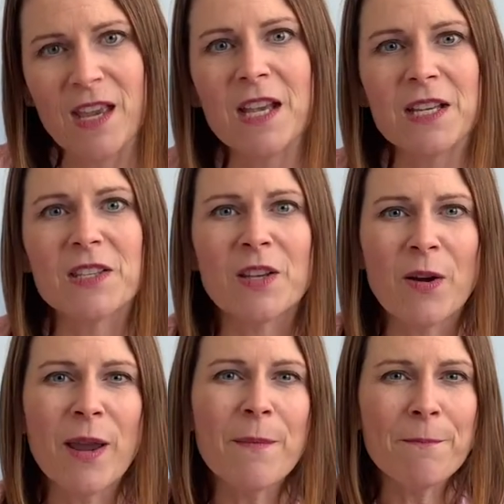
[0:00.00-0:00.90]
So
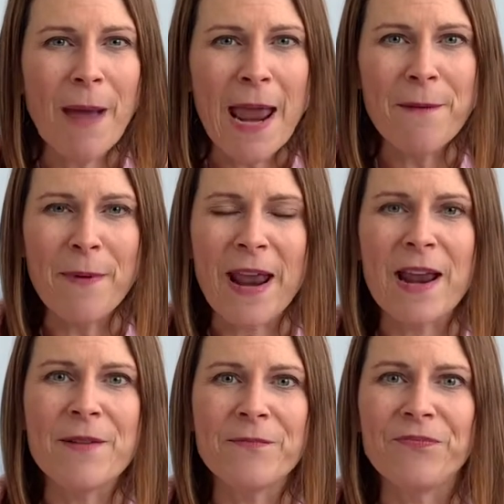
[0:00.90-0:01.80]
it may
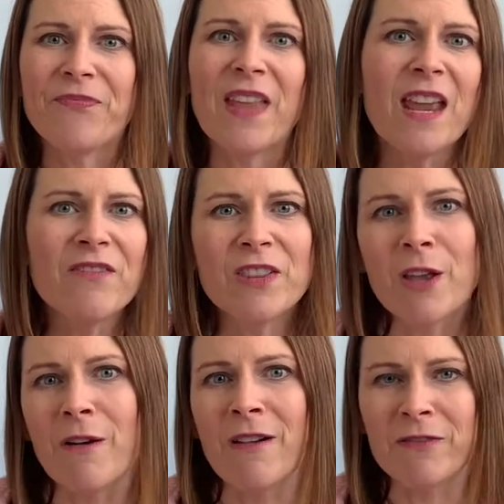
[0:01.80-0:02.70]
be, even
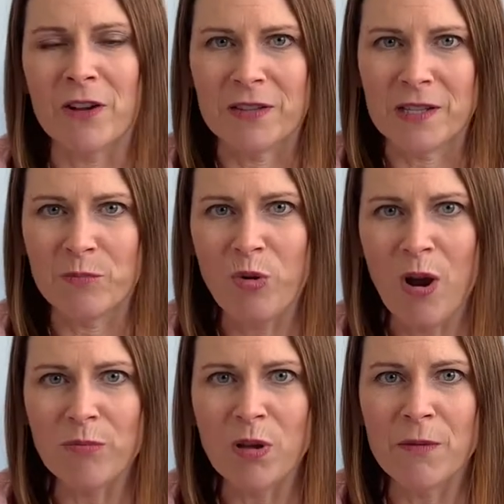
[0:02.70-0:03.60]
though I've got this
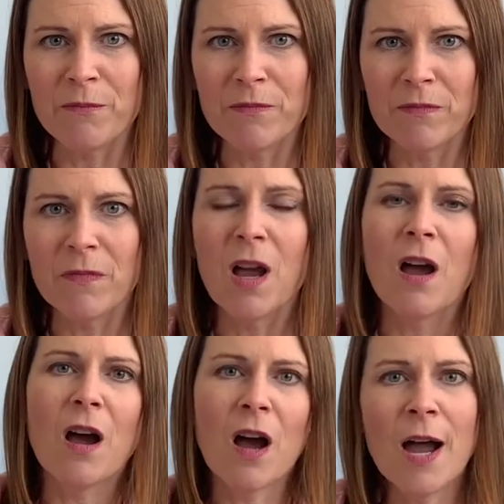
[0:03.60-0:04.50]
problem,
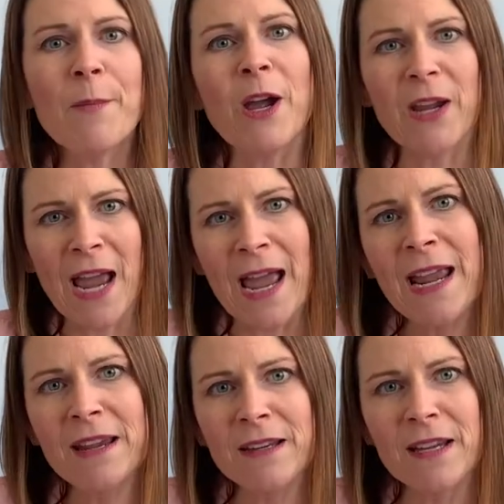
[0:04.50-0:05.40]
I'm
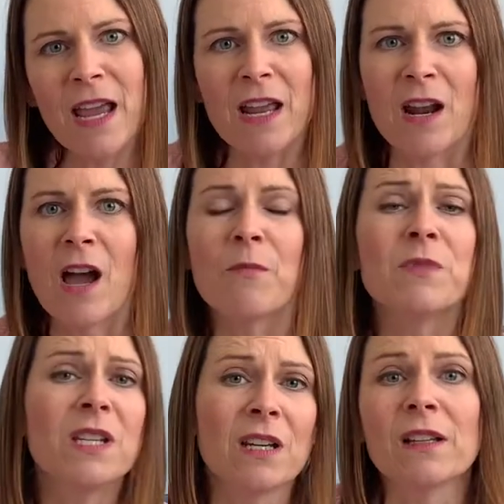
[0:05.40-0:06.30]
okay and I'm
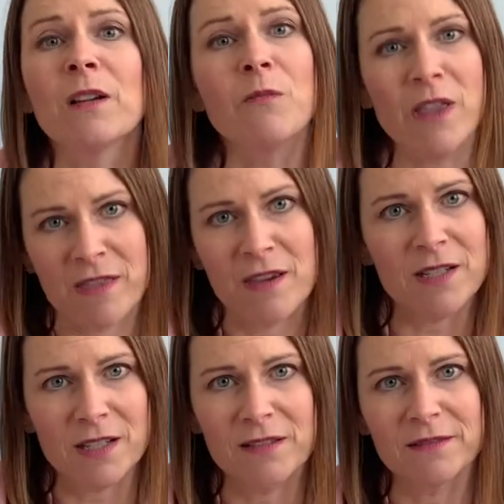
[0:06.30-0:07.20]
dealing with
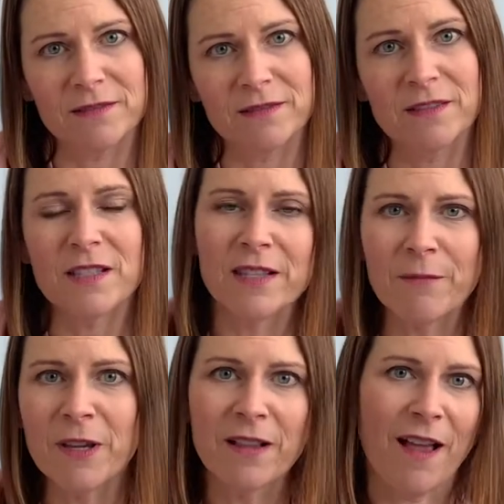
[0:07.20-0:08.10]
it.
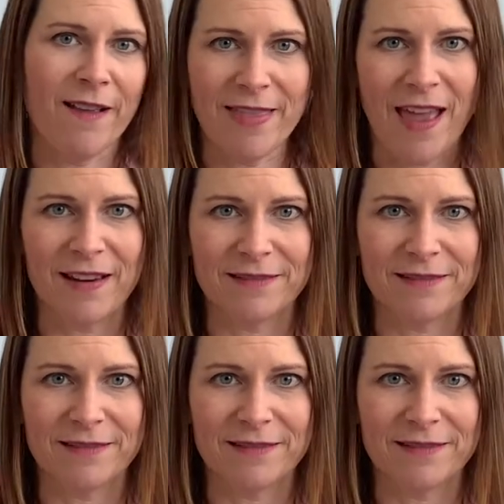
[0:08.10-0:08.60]
Something like that.